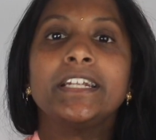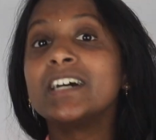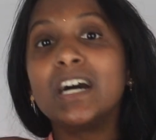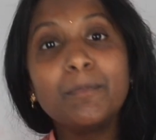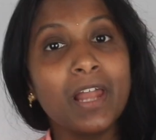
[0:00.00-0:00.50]

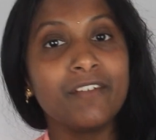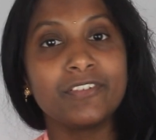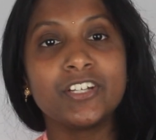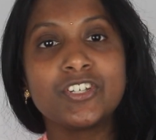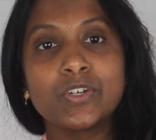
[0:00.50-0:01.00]
Term
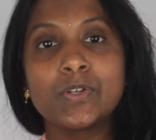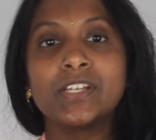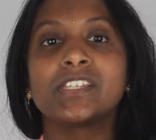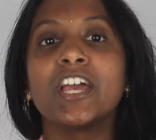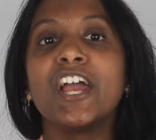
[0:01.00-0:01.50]
life
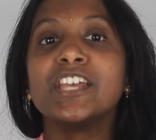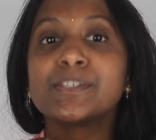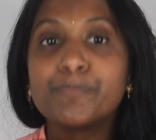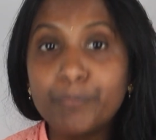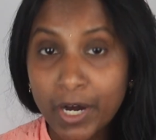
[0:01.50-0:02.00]
insurance
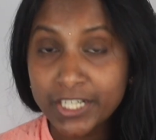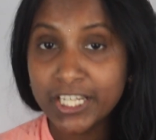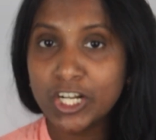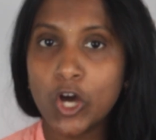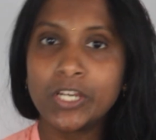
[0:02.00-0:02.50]
is
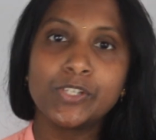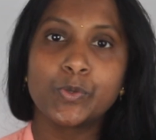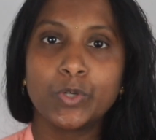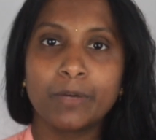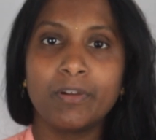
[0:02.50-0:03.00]
particularly
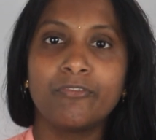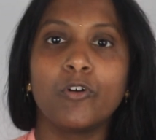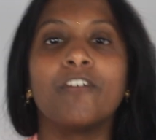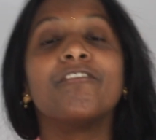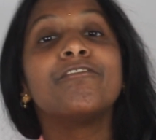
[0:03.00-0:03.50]
suitable
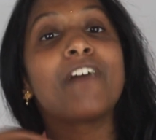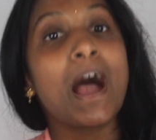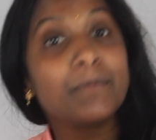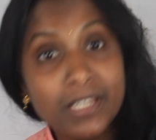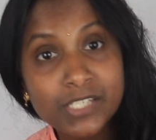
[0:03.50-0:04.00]
for
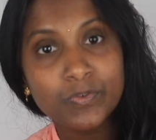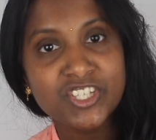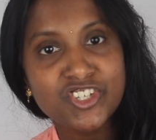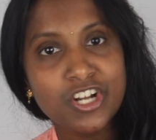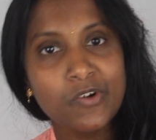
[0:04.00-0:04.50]
families
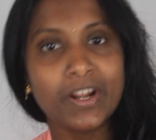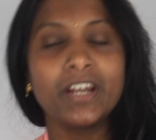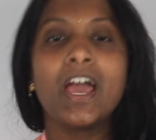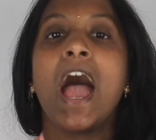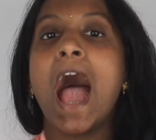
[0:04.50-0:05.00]
with
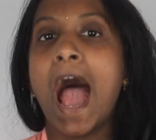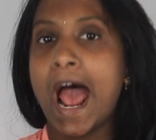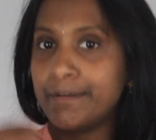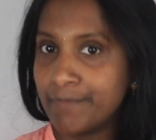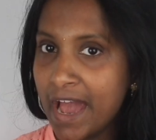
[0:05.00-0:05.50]
children,
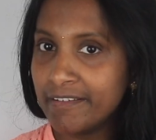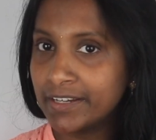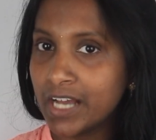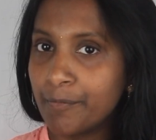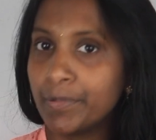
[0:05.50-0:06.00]

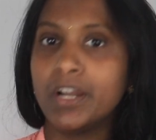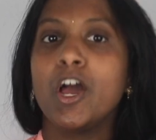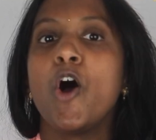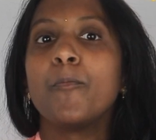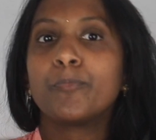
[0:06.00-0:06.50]
unmarried
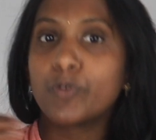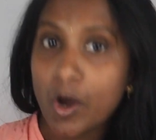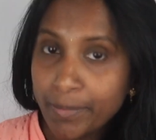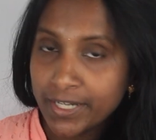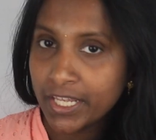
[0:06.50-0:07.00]
couple,
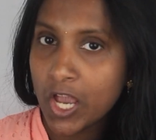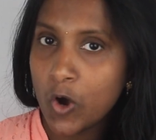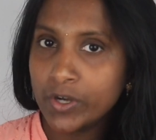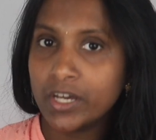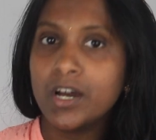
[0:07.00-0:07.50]
property
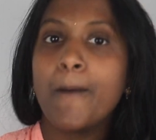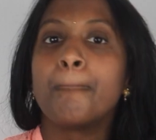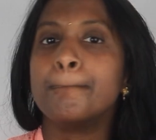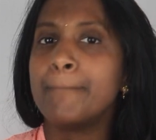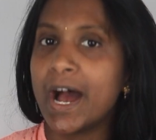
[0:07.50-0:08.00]
owner,
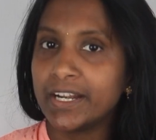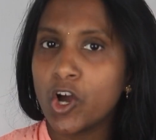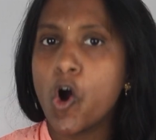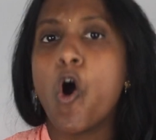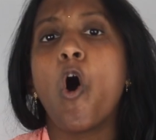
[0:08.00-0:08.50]
but
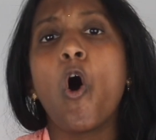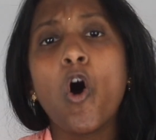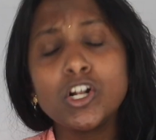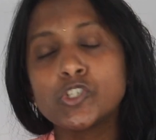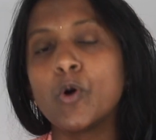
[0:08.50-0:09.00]

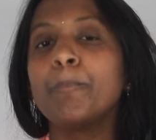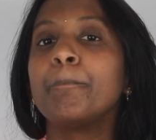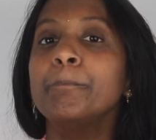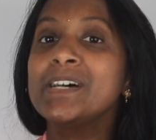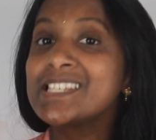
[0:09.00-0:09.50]
also
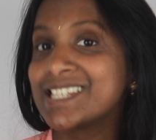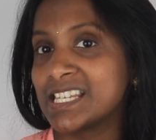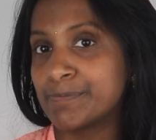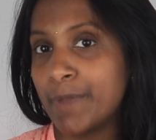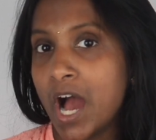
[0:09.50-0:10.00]

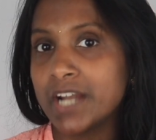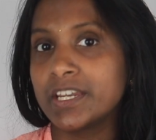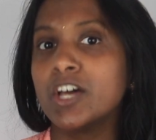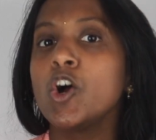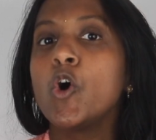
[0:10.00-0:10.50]
business
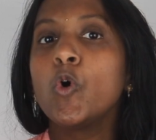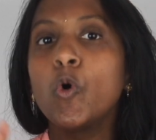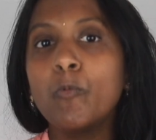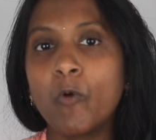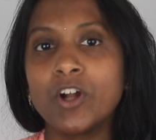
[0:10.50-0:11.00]
partner
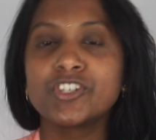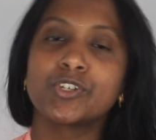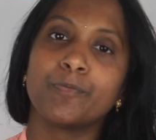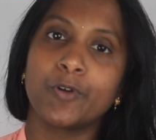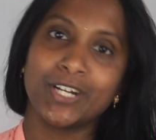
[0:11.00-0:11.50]
who wants
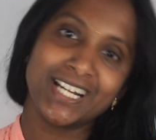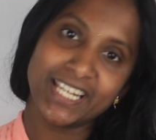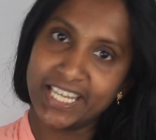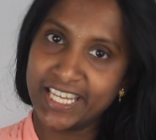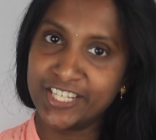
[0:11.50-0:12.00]
to
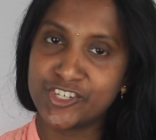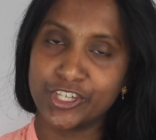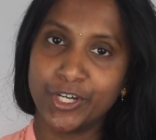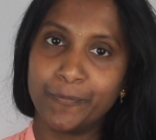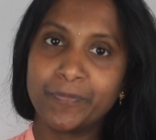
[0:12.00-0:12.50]
protect each
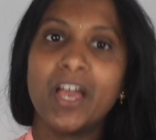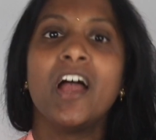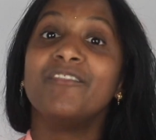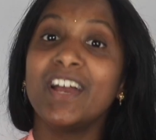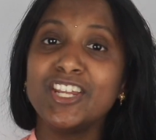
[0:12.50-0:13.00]
other.
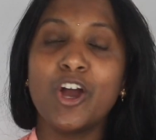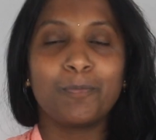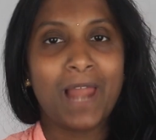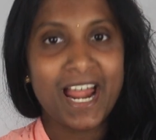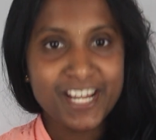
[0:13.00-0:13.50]
When you
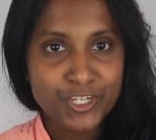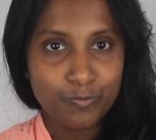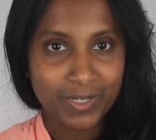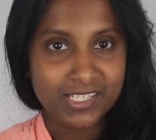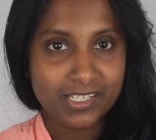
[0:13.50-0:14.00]
are planning
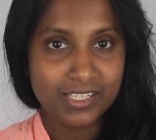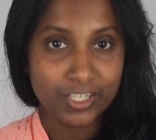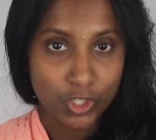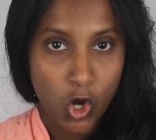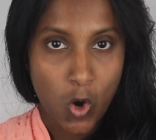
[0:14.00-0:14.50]
to purchase
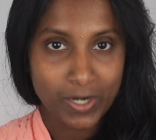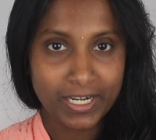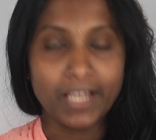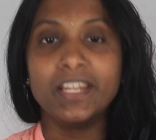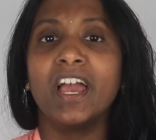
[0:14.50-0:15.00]
it in
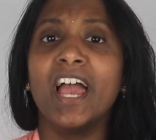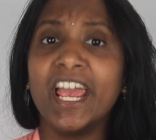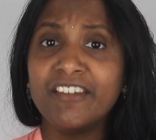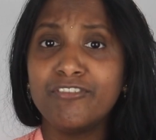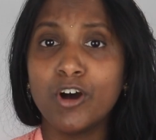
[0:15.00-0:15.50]
online,
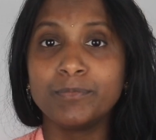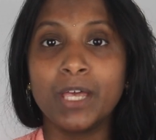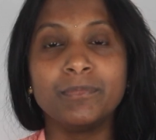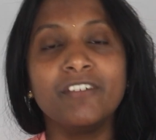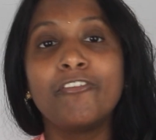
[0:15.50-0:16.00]
inform
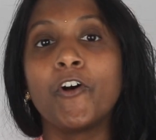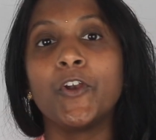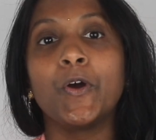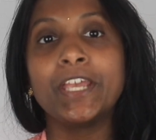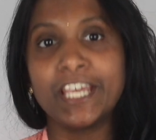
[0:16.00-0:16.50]
them the
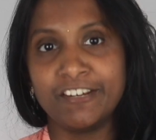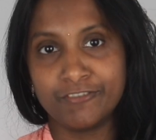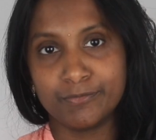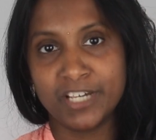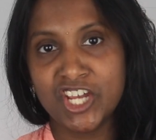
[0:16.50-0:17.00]
following
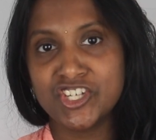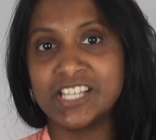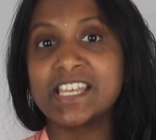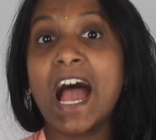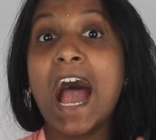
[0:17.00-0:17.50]

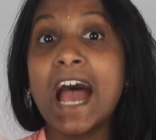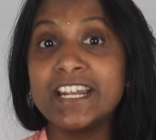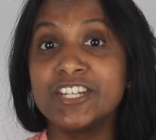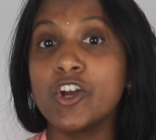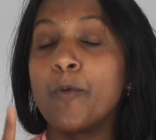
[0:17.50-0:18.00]
informations,
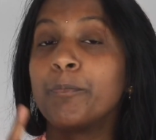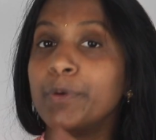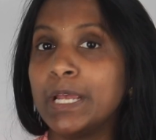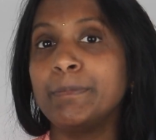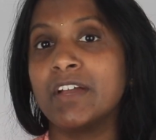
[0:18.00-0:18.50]
and your
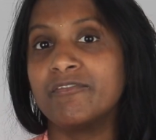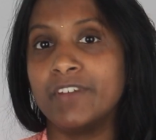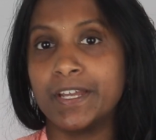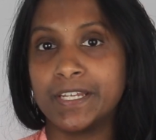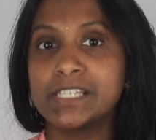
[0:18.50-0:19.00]
premium
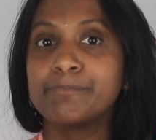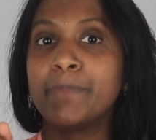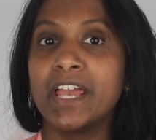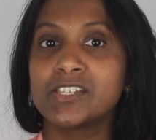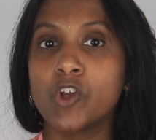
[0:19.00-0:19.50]
varies
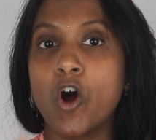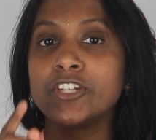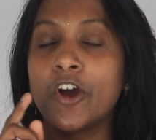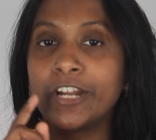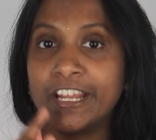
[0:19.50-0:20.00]
based
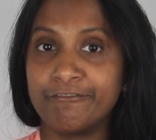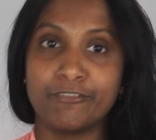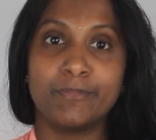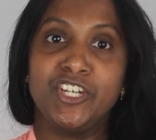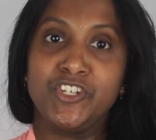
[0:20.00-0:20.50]
on your
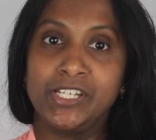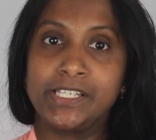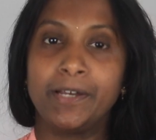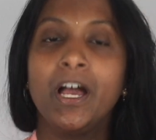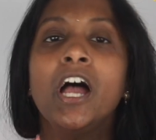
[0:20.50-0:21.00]
informations.